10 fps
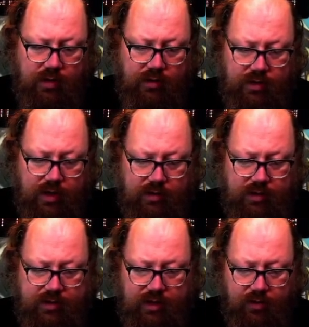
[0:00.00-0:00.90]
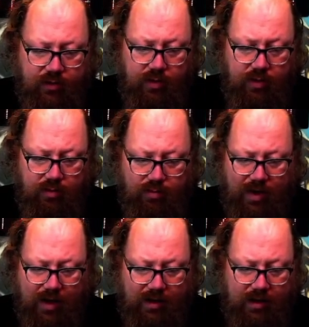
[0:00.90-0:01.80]
BIOS and then solder it
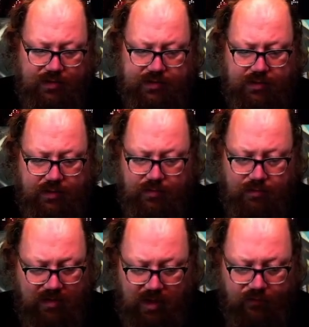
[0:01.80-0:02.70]
back on the board.